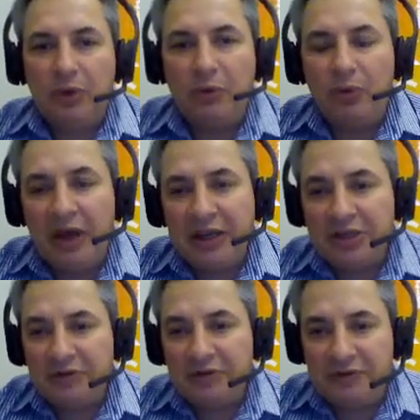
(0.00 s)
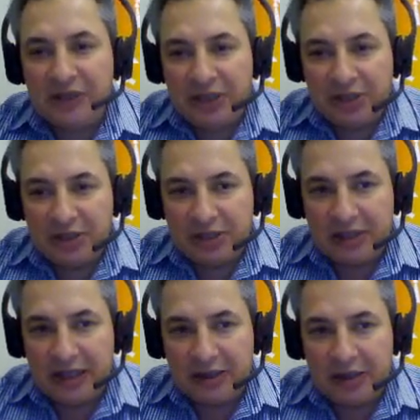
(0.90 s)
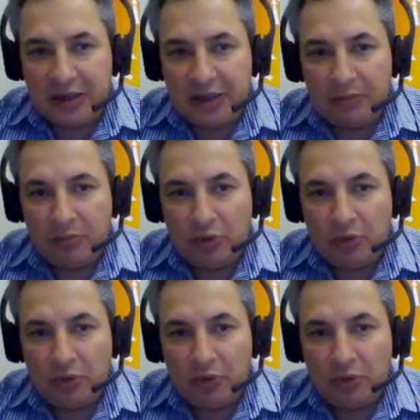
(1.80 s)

range of features that the